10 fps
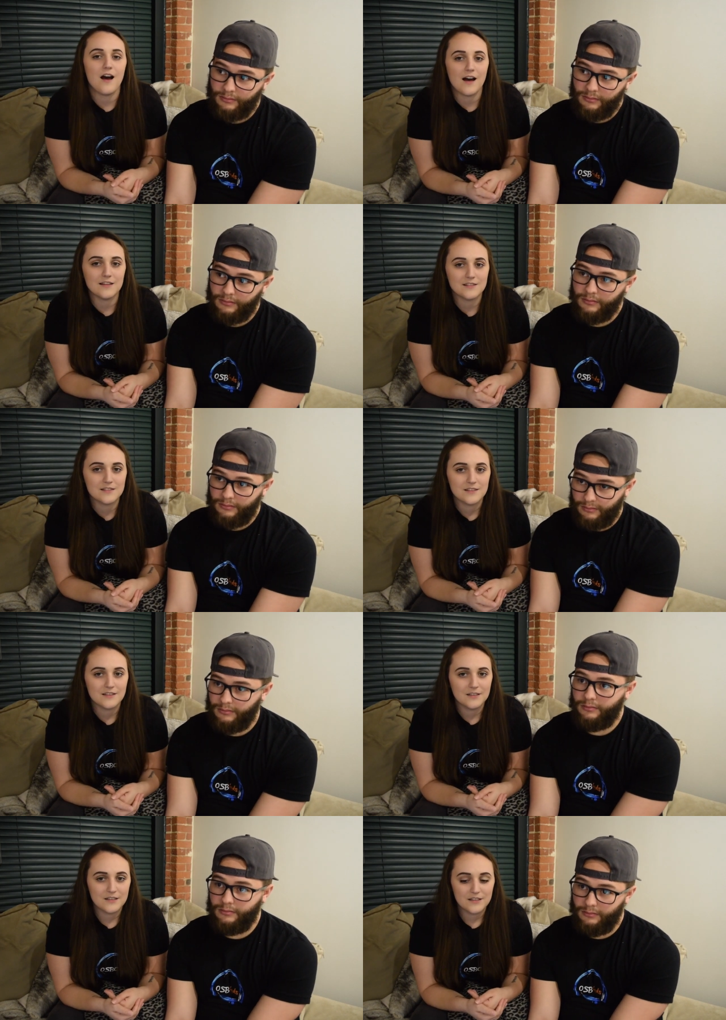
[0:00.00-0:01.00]
Speaker 1: us.
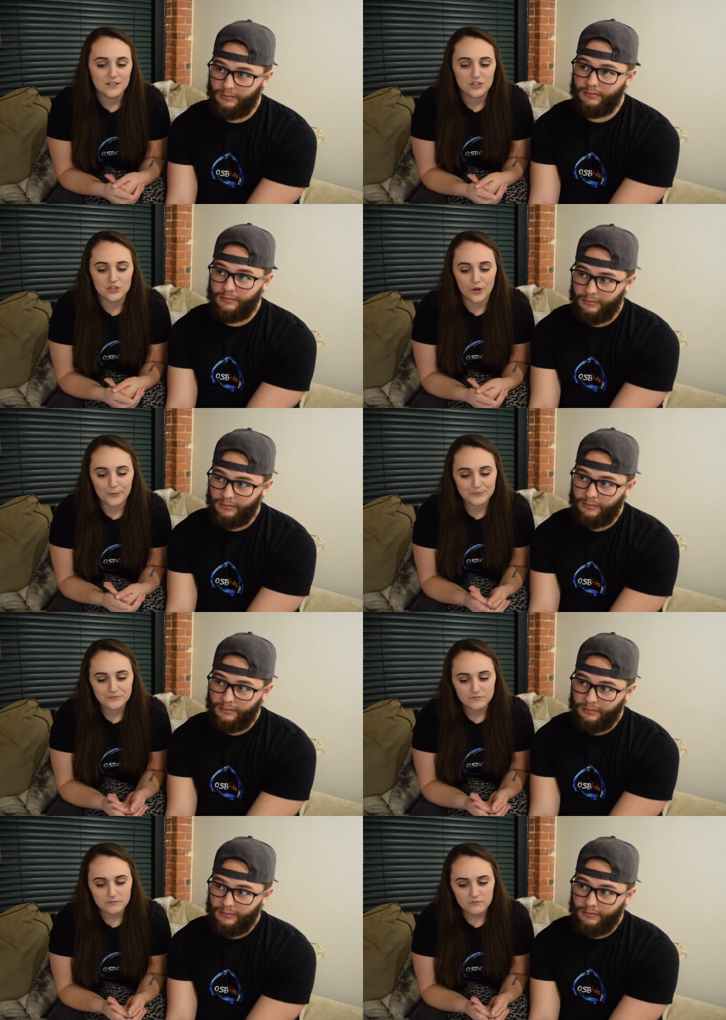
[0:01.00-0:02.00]
So
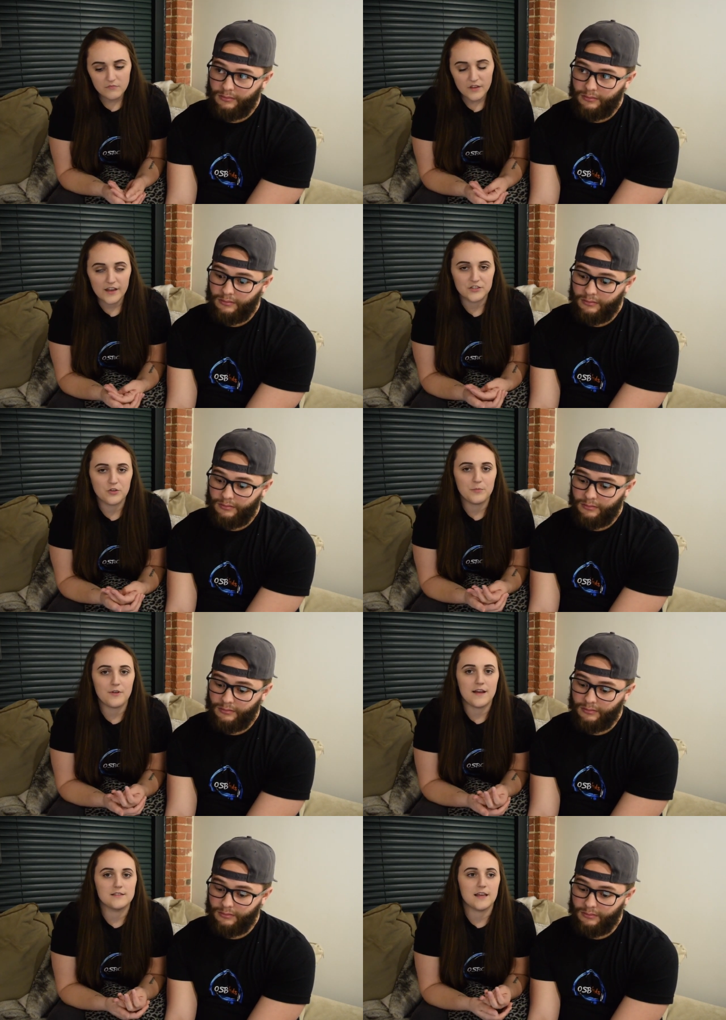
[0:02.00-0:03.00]
I just hope you
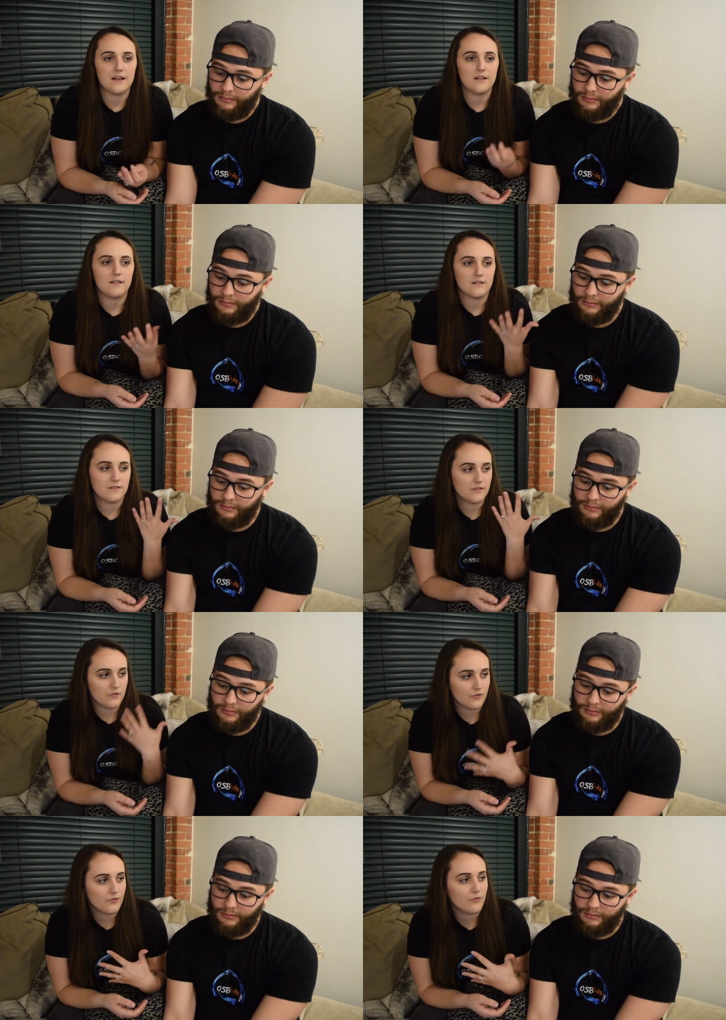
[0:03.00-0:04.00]
guys like
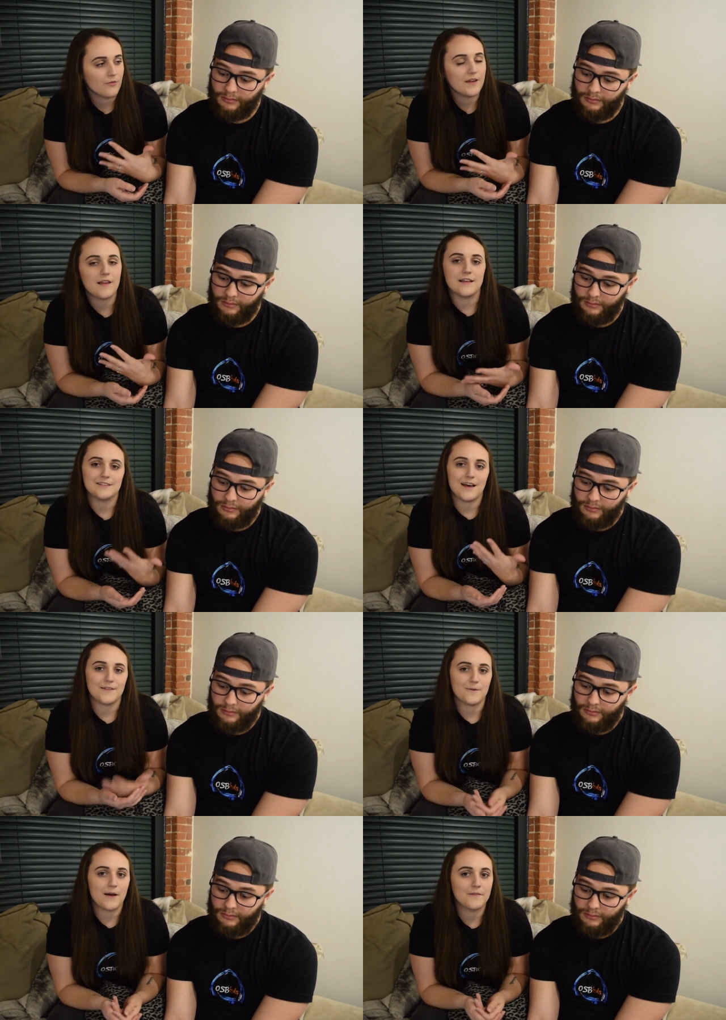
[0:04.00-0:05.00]
realize that
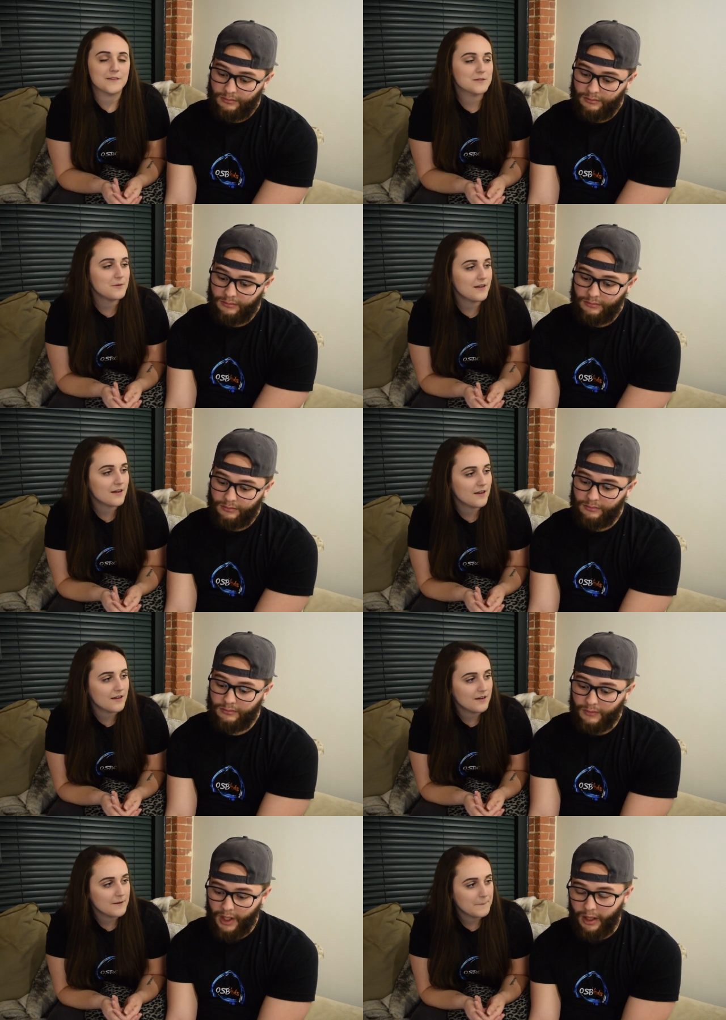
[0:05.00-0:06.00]
throughout this week.
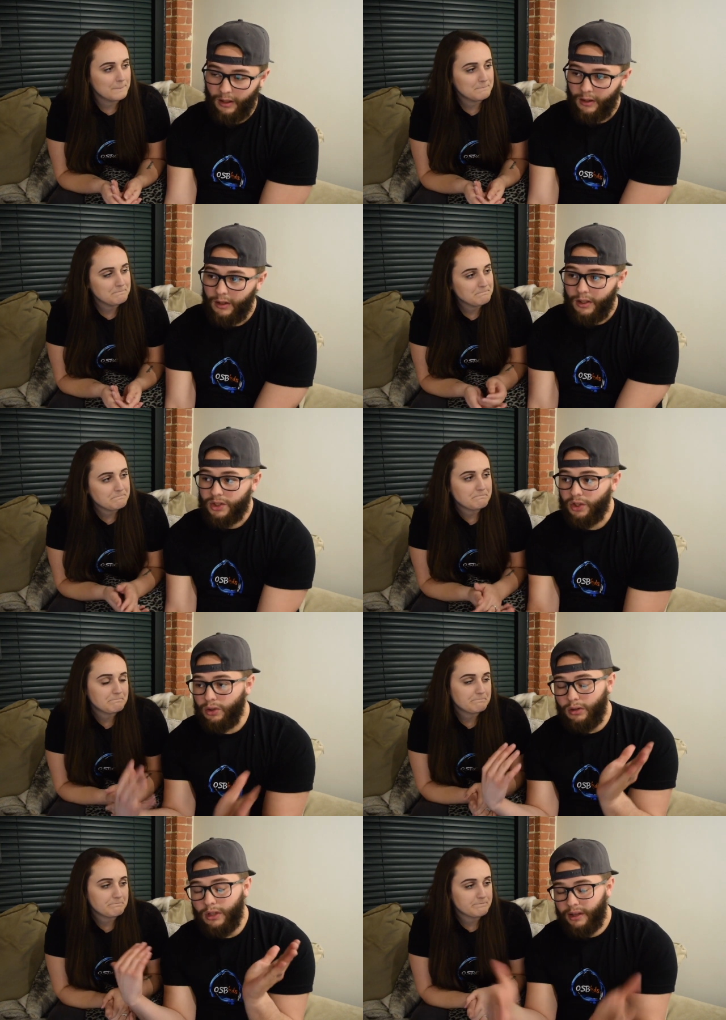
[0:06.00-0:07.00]
Speaker 2: Yeah. So
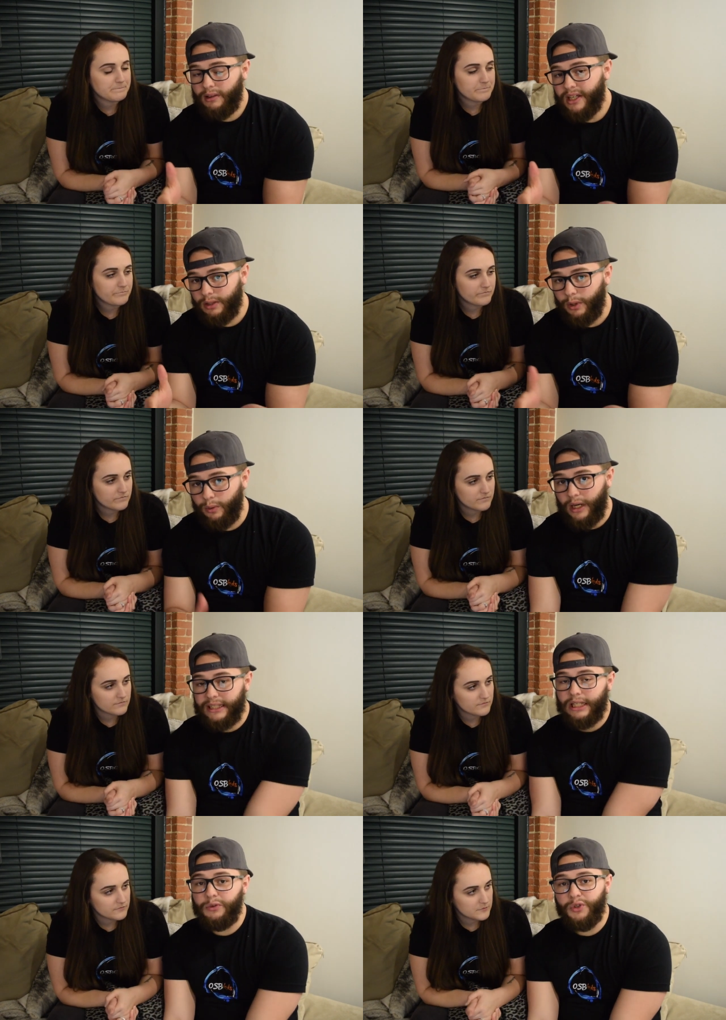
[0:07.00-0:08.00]
like last week, we guys
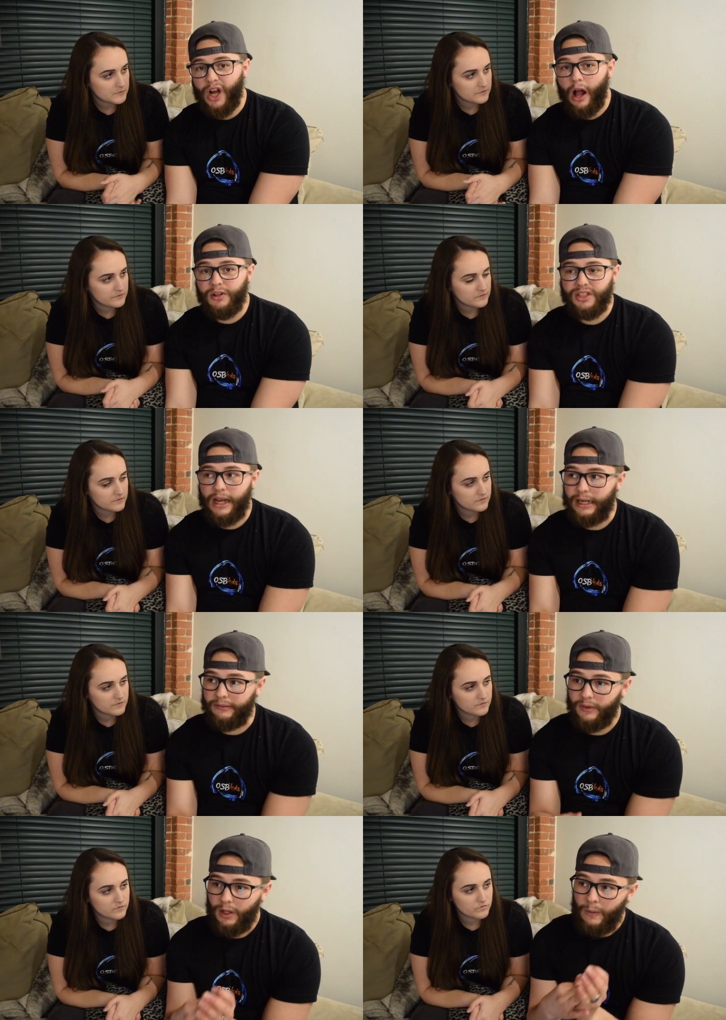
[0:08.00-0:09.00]
gave you a challenge to kind of,
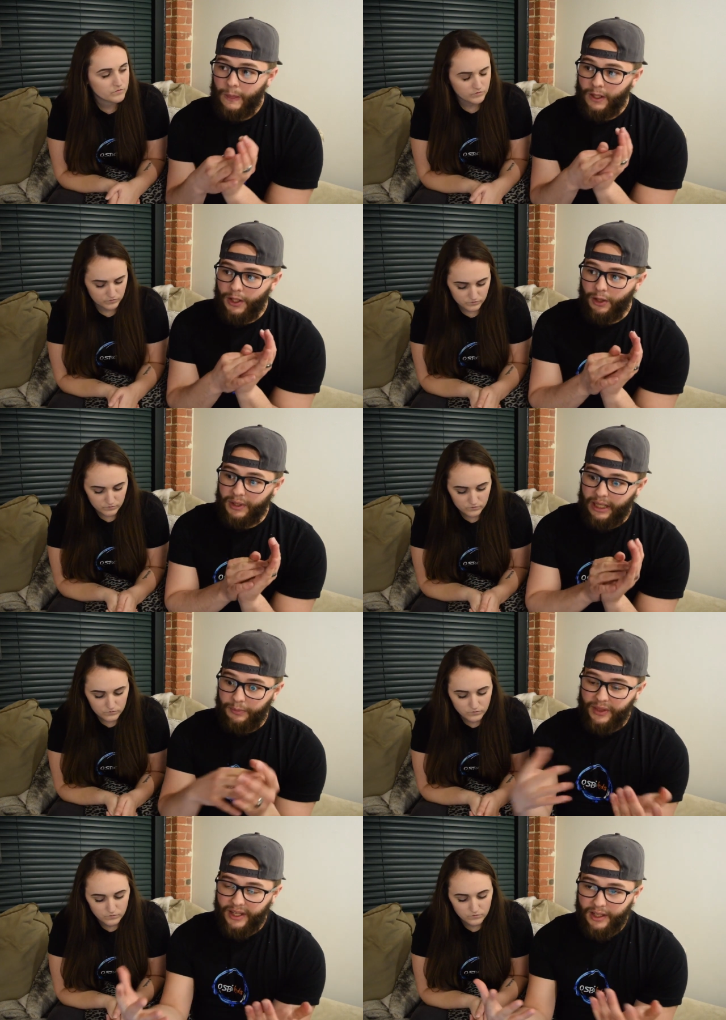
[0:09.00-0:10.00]
you know, keep
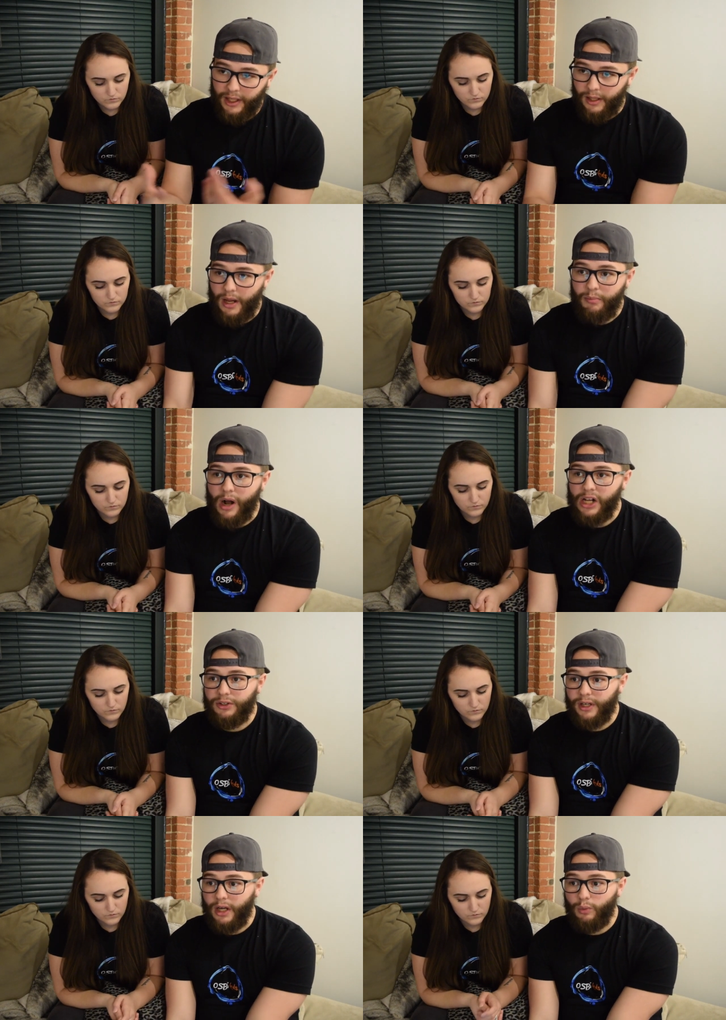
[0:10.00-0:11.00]
thinking and,
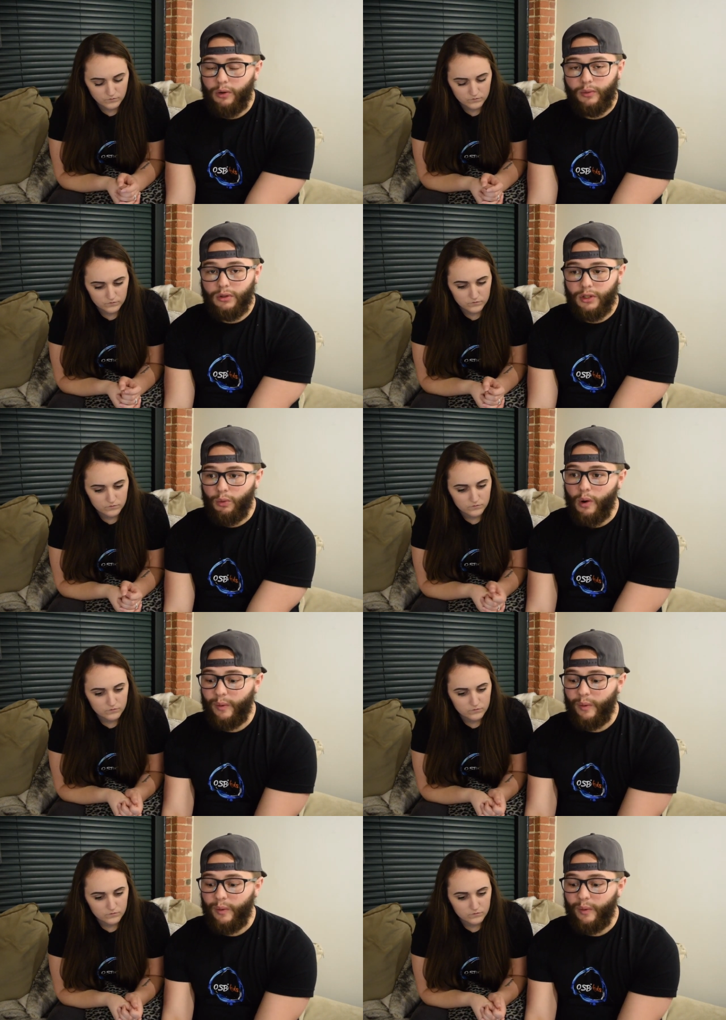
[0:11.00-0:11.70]
pondering on what you know what